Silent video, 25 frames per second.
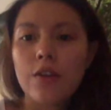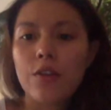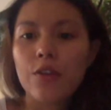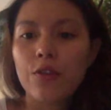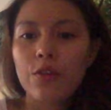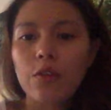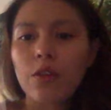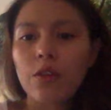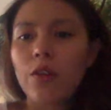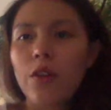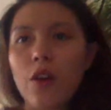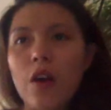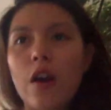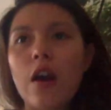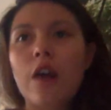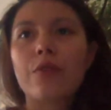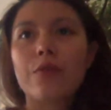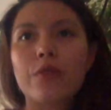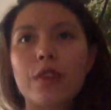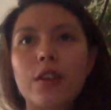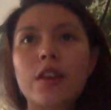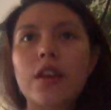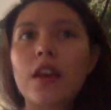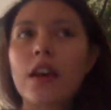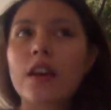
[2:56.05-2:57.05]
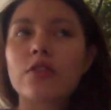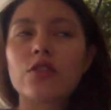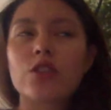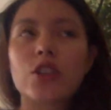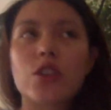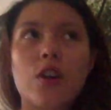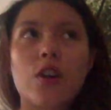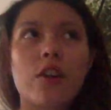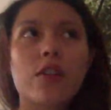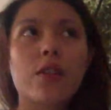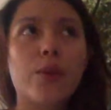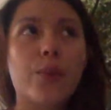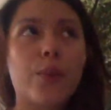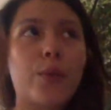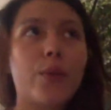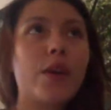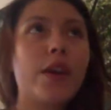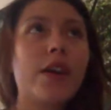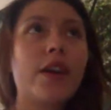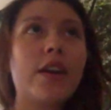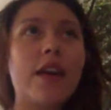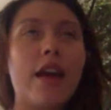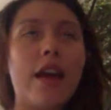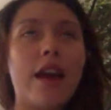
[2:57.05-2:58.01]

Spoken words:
overall, I really enjoyed the week,